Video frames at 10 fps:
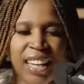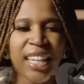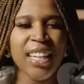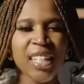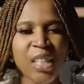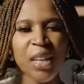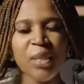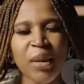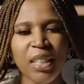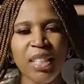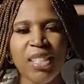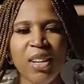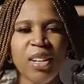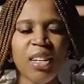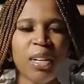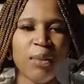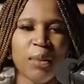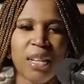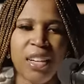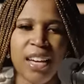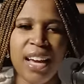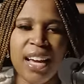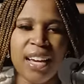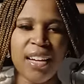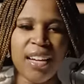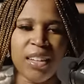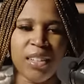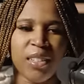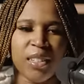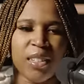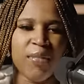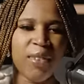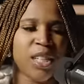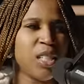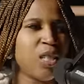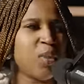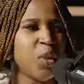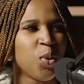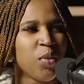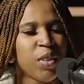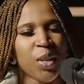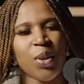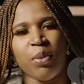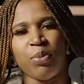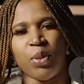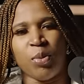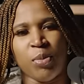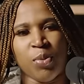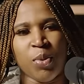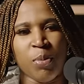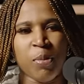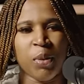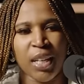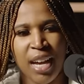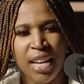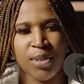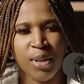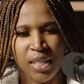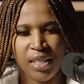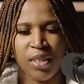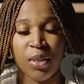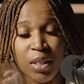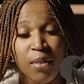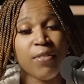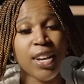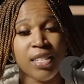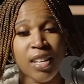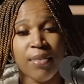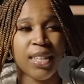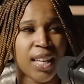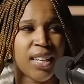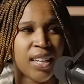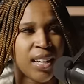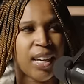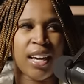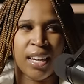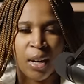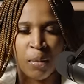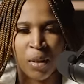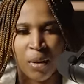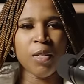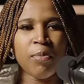I think I talked about this on. Um, I had a confessions of a doer video I filmed where people like ask questions or confess stuff that they did and I kind of helped them.